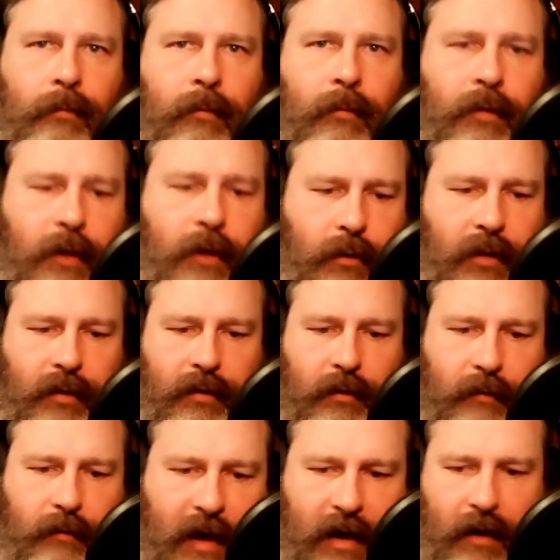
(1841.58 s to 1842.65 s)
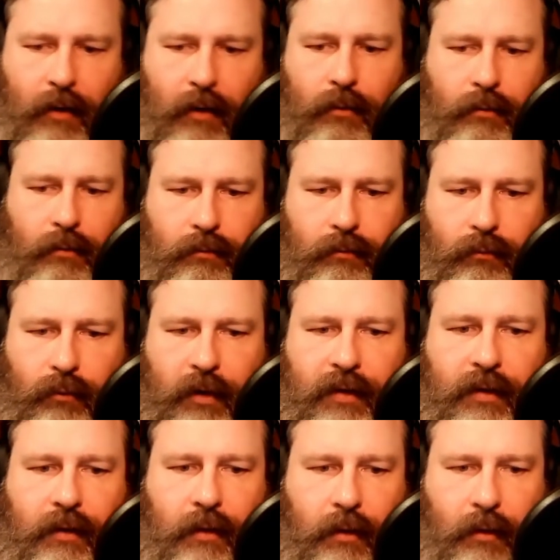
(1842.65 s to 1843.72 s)
yeah. theories of how
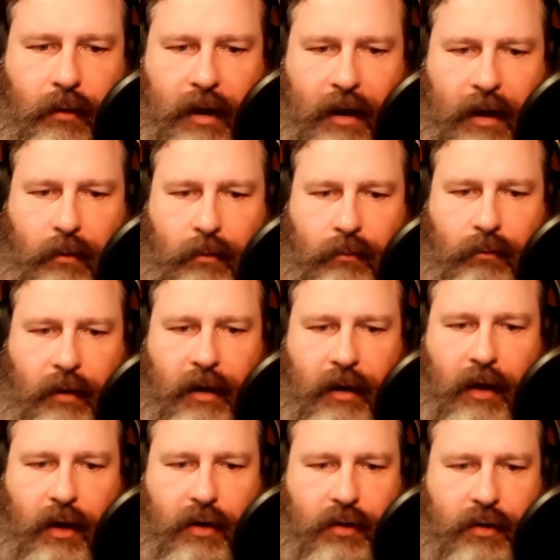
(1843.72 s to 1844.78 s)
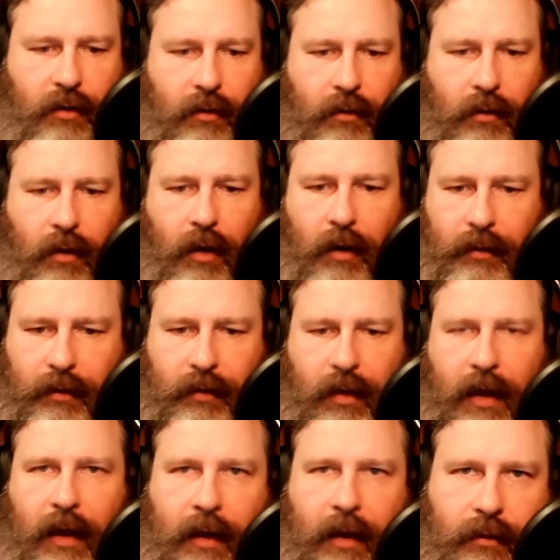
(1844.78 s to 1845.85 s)
risk or how radiation causes
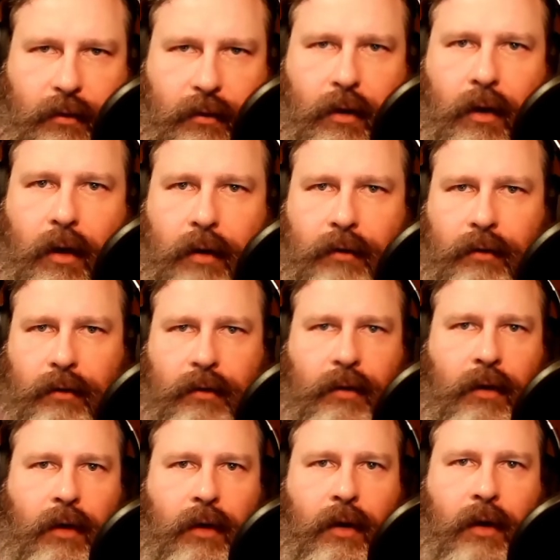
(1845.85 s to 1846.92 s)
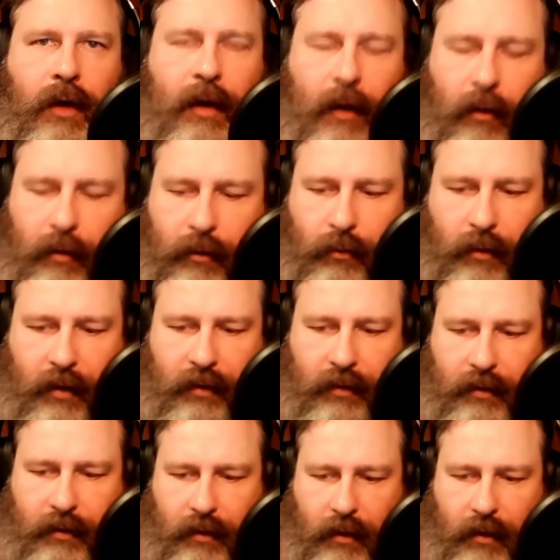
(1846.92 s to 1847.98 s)
cancer, causes health
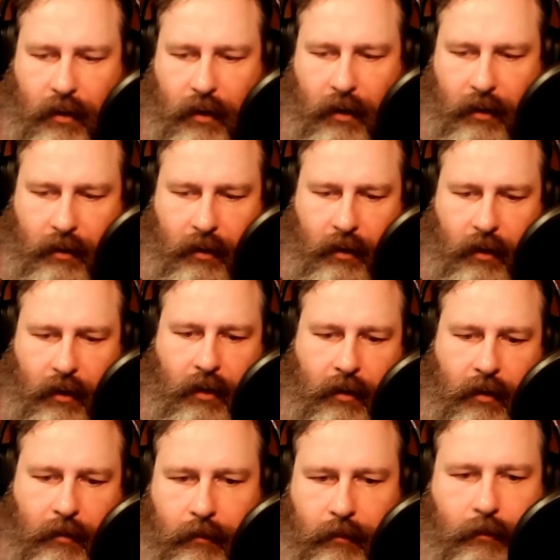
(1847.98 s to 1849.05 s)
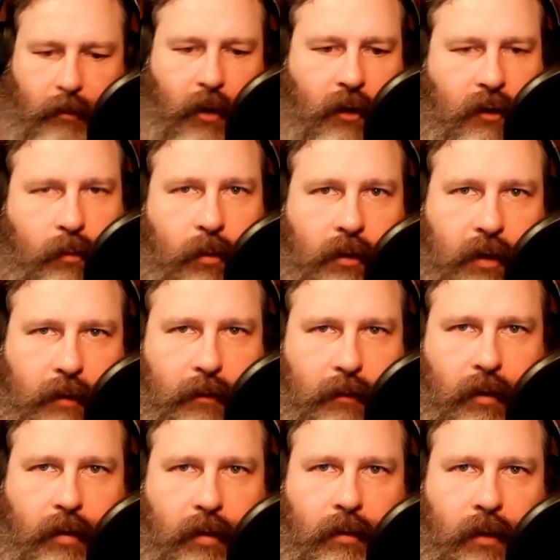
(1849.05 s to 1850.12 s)
risks. There are multiple
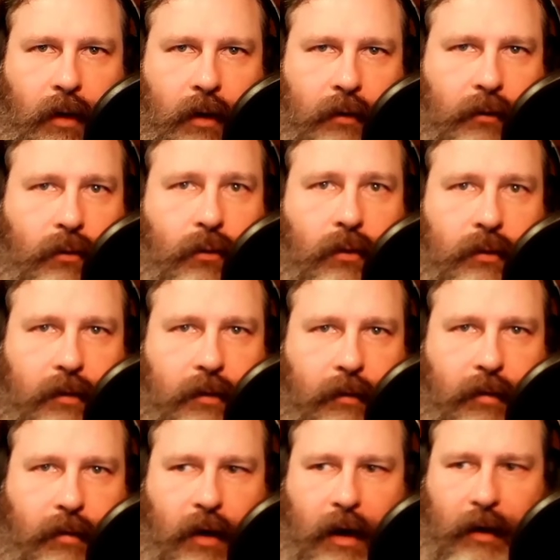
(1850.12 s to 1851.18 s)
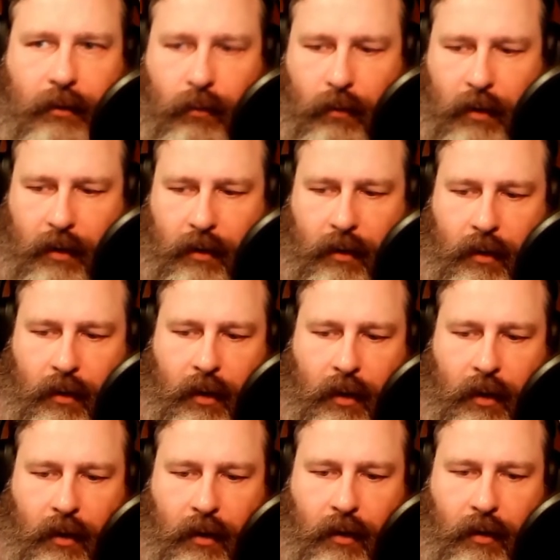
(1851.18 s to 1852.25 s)
different uh, schools of thought. One,
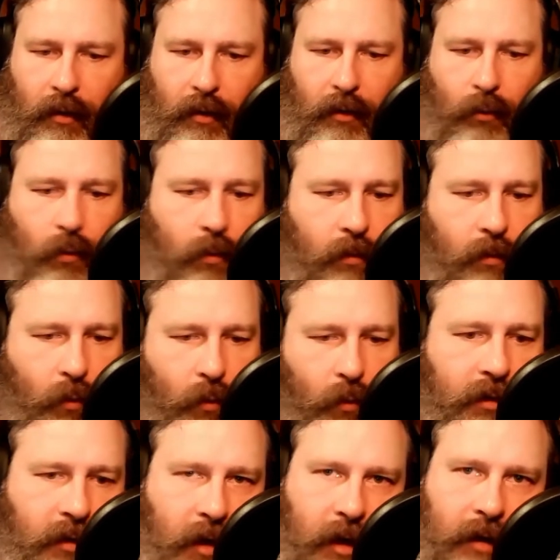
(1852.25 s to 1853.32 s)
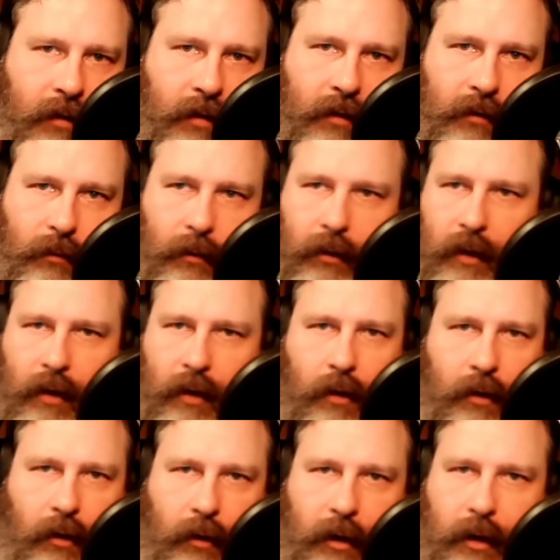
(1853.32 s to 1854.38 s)
the, the worst case is what they
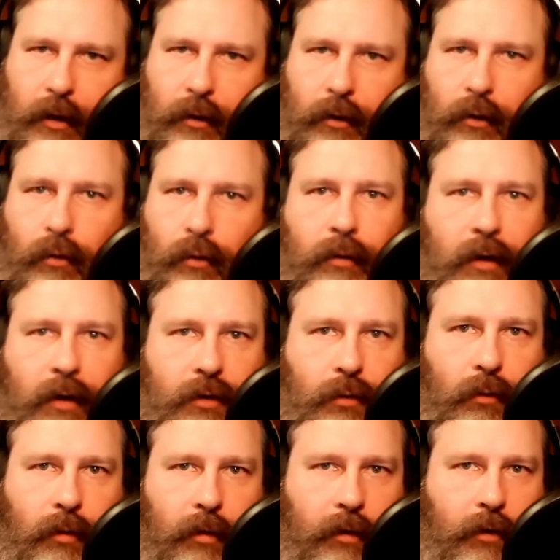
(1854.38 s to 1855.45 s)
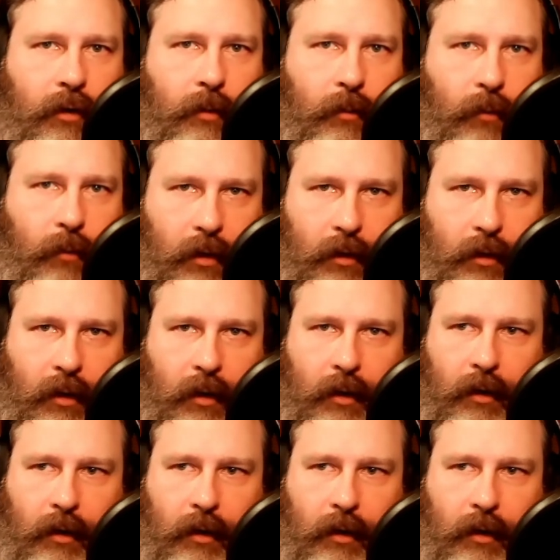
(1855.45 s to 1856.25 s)
call the linear no threshold theorem, where